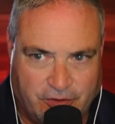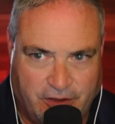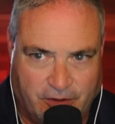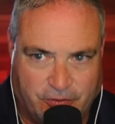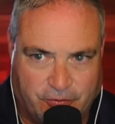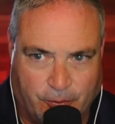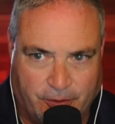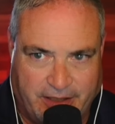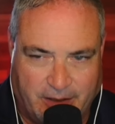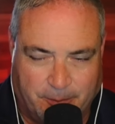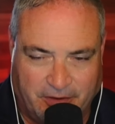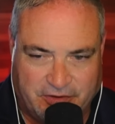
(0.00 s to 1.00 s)
you know, throwing
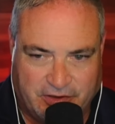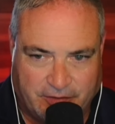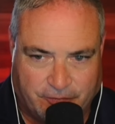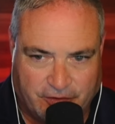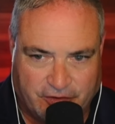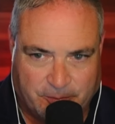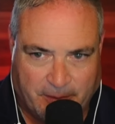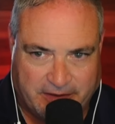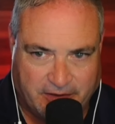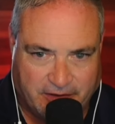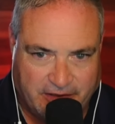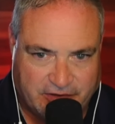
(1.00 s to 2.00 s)
out a bunch of different
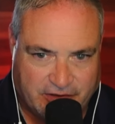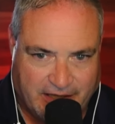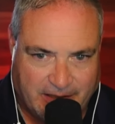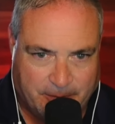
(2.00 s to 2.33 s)
speculation out of